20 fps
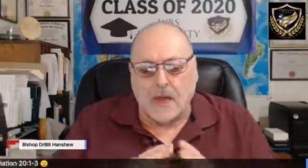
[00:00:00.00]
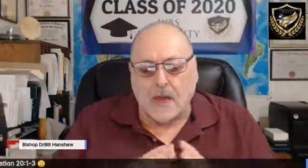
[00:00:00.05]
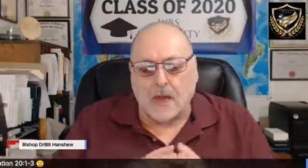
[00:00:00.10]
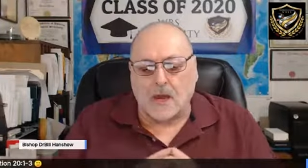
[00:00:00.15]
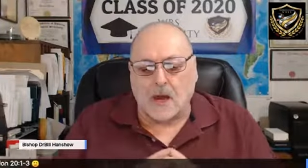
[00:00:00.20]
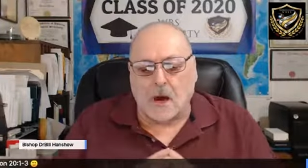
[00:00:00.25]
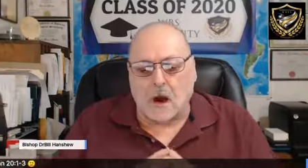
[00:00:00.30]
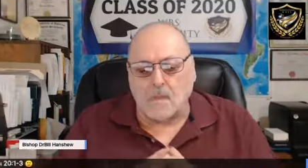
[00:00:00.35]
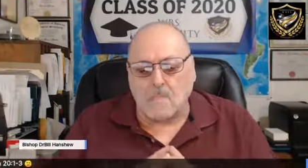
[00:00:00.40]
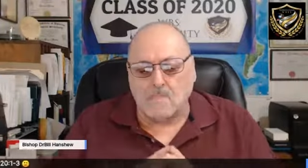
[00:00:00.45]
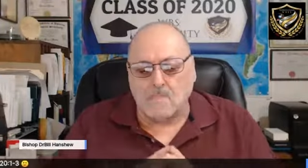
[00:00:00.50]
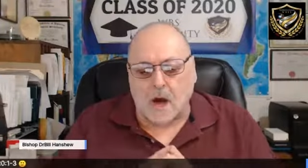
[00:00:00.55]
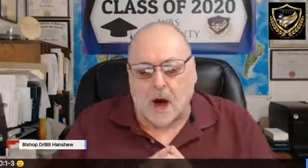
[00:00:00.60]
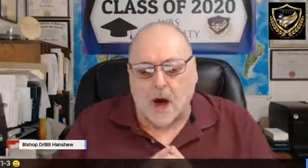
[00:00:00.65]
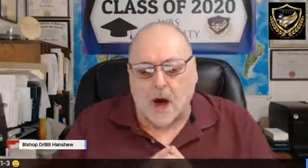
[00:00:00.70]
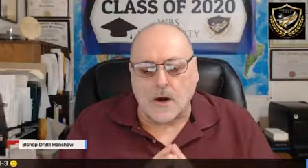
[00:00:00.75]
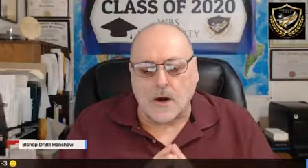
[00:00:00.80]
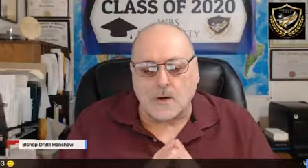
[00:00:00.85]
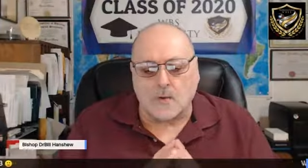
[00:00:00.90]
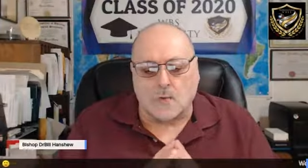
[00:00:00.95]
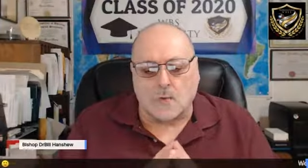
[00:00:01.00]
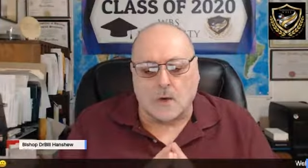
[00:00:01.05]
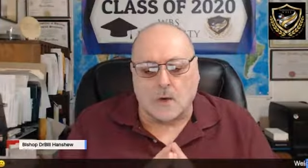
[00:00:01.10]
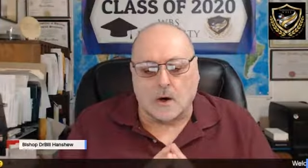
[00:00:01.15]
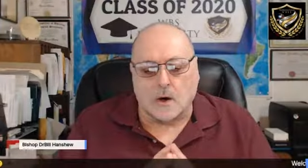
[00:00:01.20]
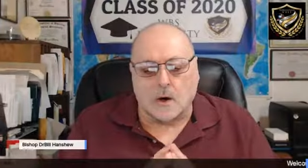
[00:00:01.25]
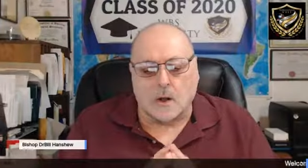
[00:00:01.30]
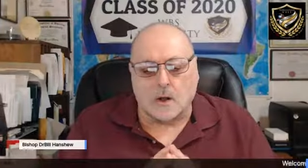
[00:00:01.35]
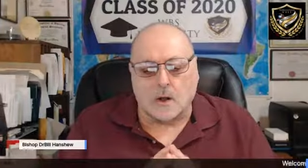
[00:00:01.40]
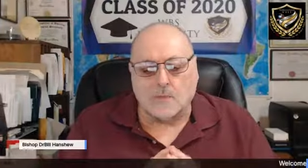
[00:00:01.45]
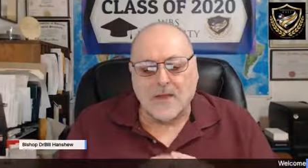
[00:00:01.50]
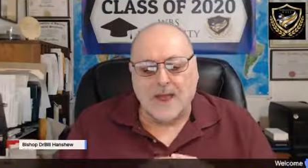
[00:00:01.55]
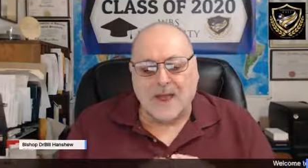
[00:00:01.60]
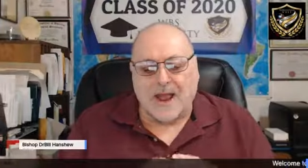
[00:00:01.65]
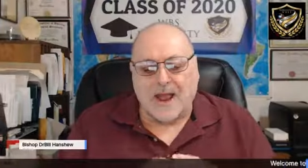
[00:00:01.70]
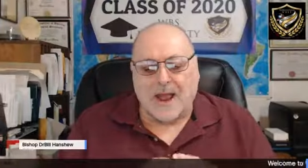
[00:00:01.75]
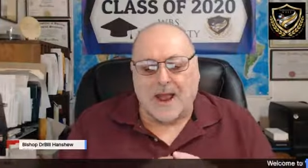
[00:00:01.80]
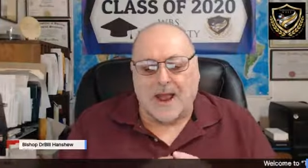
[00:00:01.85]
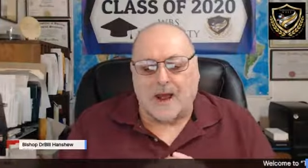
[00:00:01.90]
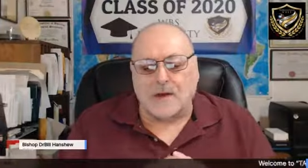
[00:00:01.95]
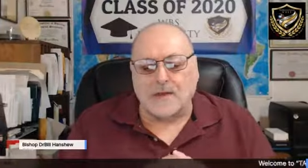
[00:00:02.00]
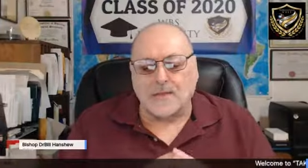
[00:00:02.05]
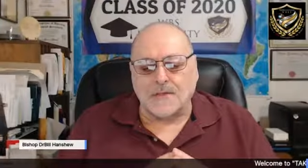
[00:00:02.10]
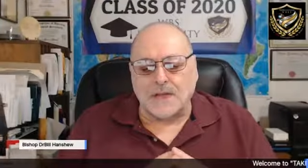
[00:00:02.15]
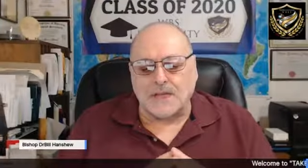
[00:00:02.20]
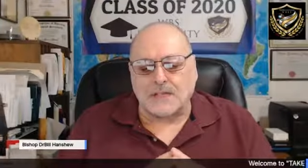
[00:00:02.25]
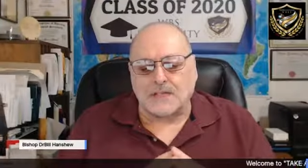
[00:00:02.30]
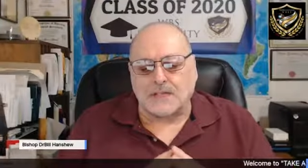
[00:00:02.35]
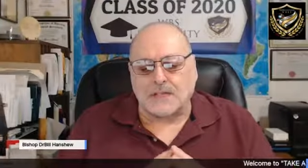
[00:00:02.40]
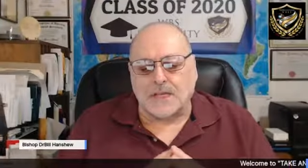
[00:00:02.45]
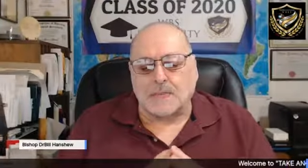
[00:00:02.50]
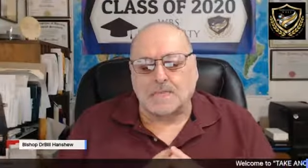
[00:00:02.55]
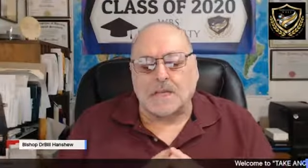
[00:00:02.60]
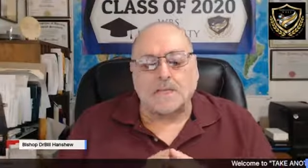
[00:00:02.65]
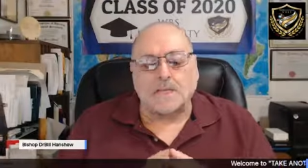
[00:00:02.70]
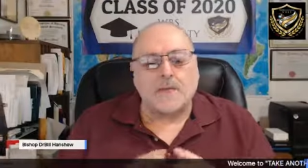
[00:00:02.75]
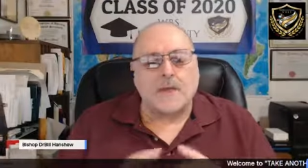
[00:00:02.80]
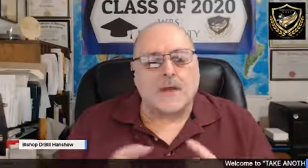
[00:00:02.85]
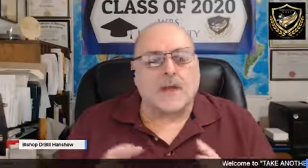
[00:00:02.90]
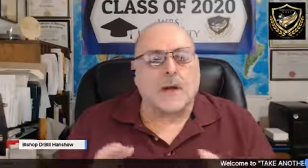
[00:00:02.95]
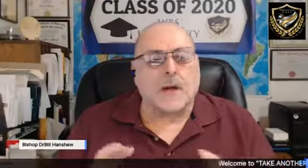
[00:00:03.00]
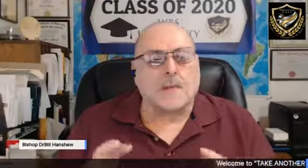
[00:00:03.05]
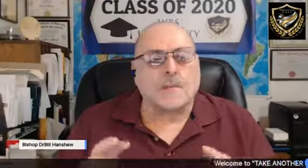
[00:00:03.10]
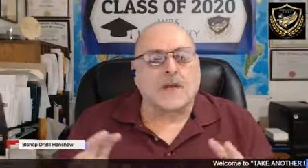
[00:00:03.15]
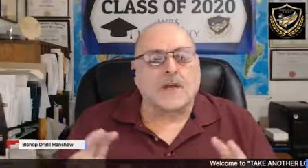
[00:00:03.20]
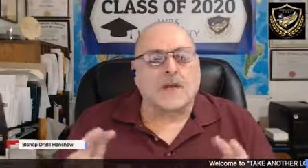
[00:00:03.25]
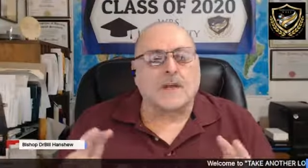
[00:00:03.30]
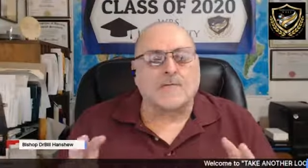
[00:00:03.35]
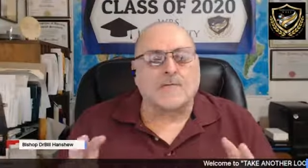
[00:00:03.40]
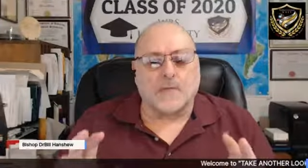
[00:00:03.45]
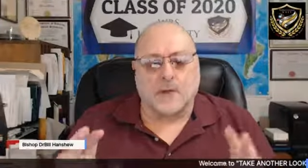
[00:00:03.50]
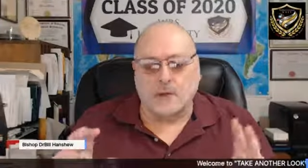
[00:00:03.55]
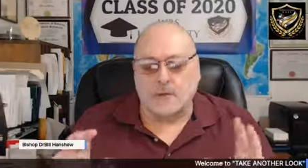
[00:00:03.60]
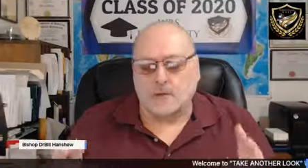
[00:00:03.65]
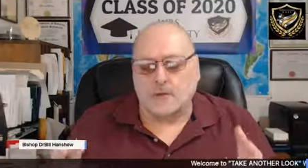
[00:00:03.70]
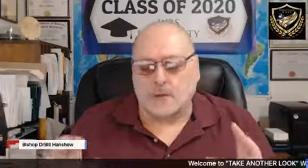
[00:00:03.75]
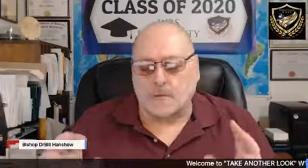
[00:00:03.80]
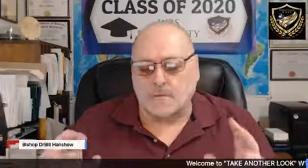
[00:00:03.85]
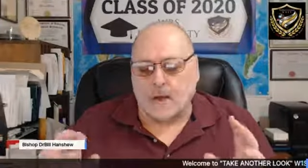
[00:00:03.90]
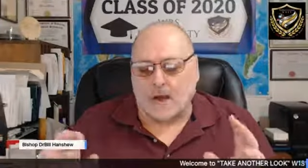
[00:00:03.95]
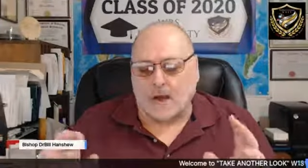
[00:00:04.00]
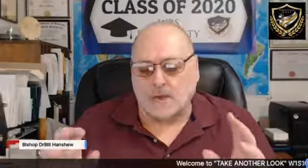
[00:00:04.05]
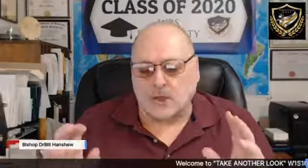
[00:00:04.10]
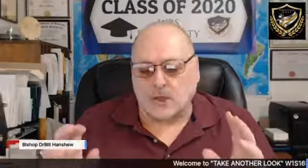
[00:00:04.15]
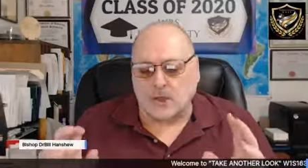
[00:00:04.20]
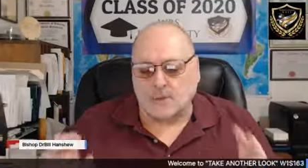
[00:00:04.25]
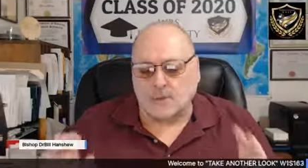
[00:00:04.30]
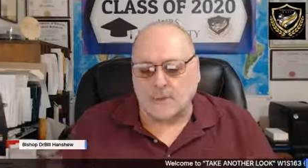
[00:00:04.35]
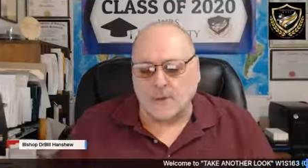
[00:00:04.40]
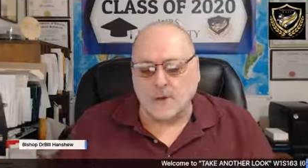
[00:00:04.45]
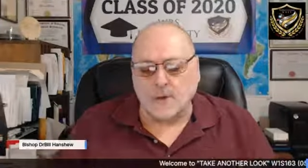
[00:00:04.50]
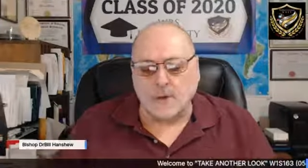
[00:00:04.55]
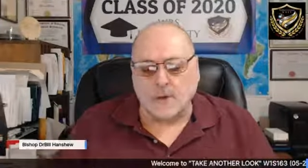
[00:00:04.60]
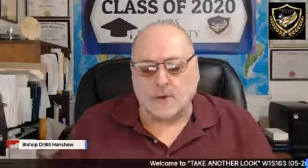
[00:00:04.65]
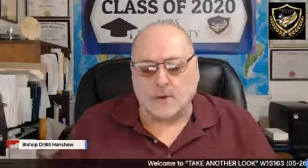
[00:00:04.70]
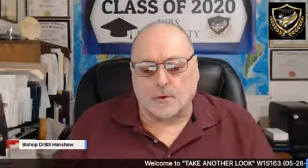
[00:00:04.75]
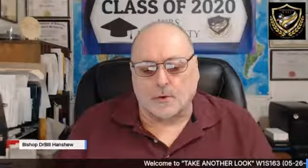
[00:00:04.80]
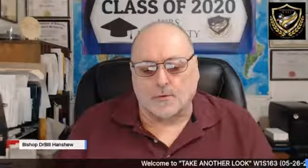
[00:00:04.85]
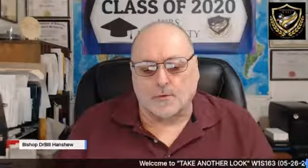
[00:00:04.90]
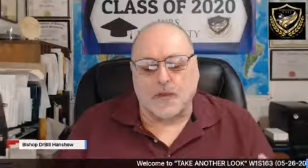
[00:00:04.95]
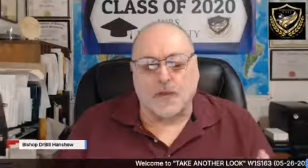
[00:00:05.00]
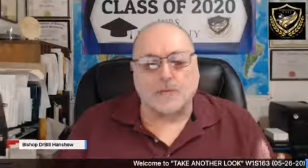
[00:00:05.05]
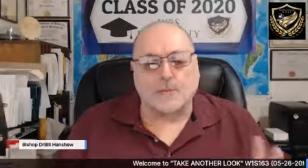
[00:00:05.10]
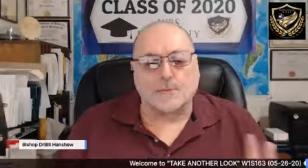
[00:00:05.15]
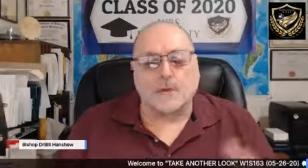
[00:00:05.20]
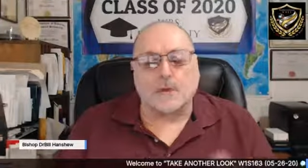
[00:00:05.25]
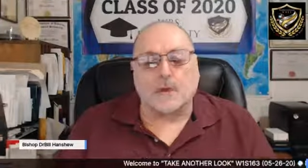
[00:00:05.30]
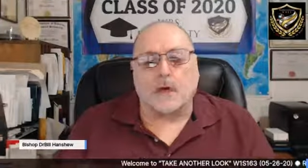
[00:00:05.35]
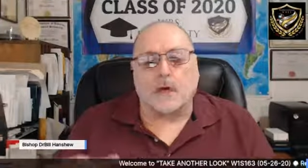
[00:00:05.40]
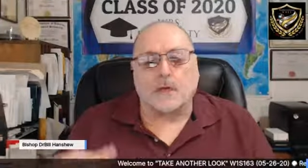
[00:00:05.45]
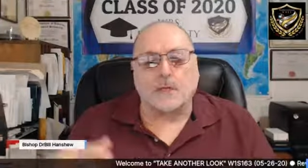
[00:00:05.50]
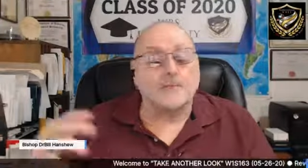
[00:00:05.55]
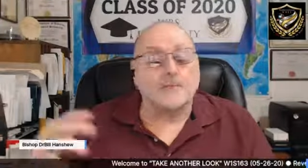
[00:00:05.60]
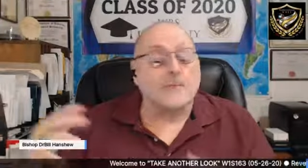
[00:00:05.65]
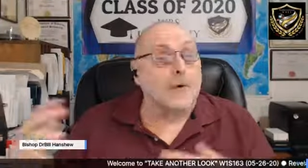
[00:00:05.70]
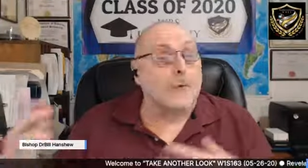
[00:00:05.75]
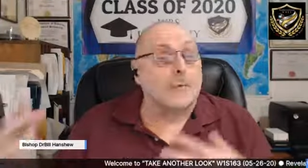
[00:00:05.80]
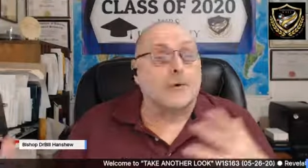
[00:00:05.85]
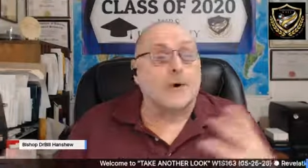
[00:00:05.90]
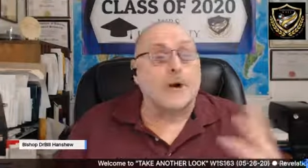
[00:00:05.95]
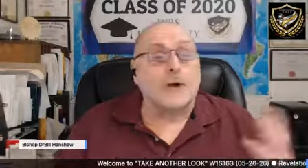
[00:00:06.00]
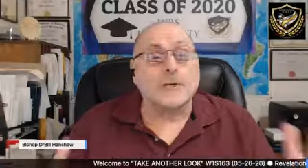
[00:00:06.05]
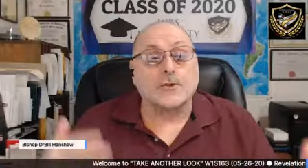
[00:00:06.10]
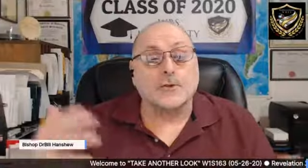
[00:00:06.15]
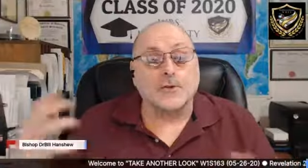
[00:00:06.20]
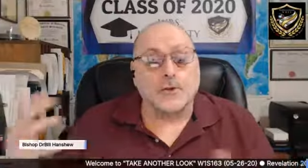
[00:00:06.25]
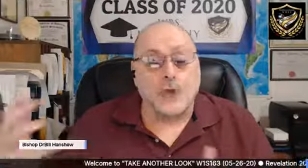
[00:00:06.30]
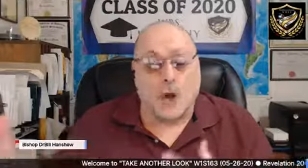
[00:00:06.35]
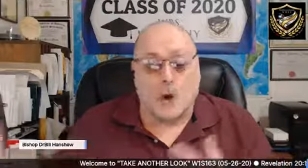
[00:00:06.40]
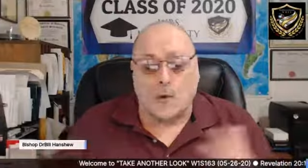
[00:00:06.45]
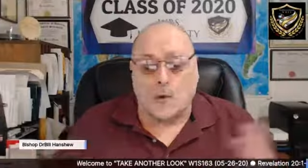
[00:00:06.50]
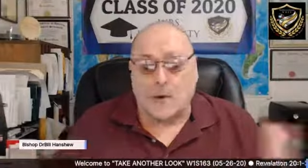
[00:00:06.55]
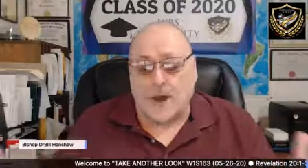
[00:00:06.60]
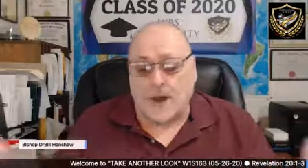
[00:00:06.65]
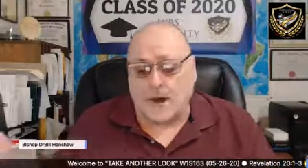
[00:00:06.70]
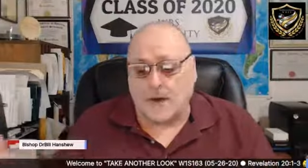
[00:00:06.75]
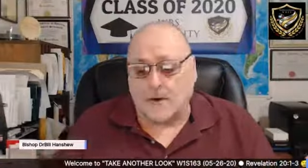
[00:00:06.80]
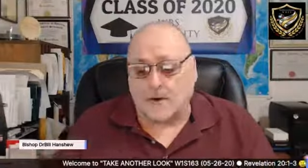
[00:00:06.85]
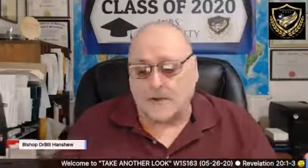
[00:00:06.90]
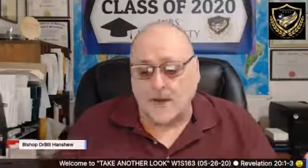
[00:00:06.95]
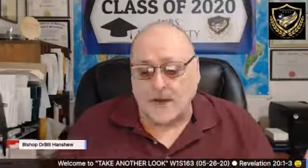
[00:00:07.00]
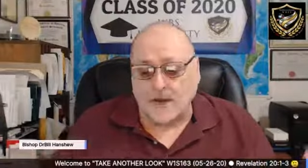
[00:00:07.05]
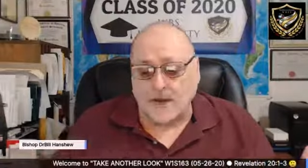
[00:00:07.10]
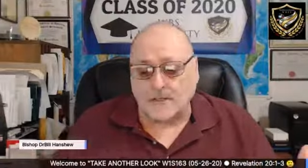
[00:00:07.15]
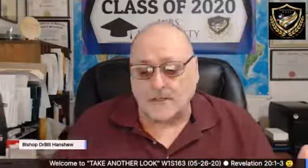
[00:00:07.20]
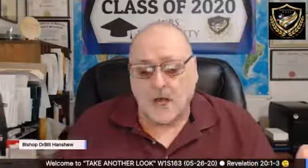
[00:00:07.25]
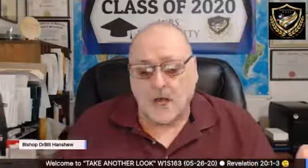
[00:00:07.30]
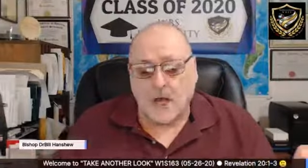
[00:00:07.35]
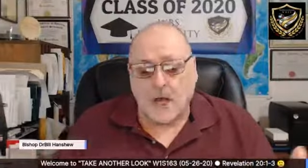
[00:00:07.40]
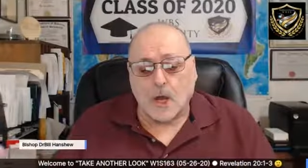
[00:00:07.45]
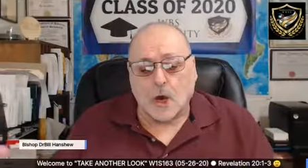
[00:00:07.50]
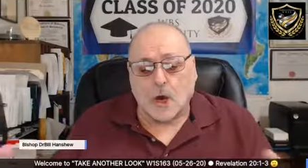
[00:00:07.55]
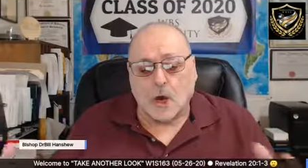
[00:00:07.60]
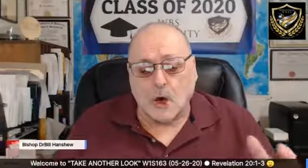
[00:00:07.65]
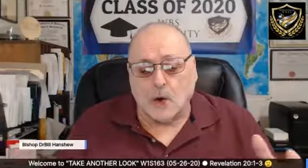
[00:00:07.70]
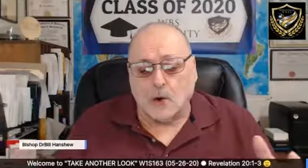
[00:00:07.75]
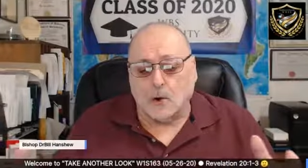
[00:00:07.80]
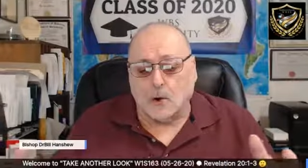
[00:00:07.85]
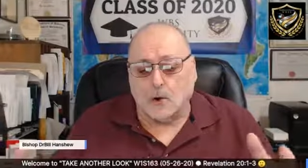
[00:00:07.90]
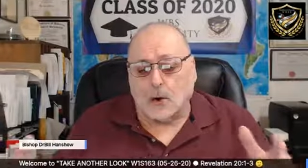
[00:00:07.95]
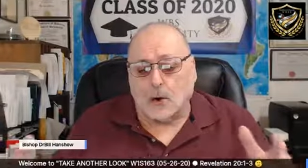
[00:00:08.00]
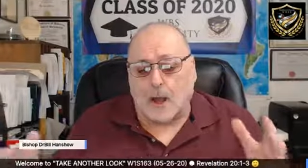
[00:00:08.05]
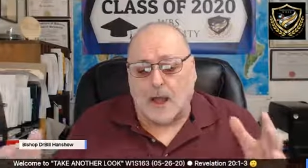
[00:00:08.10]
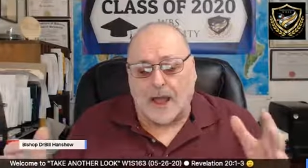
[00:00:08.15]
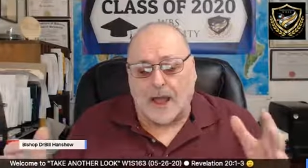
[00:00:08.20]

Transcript: in our modern world how that some have become confused about spiritual things because of the pressures around us who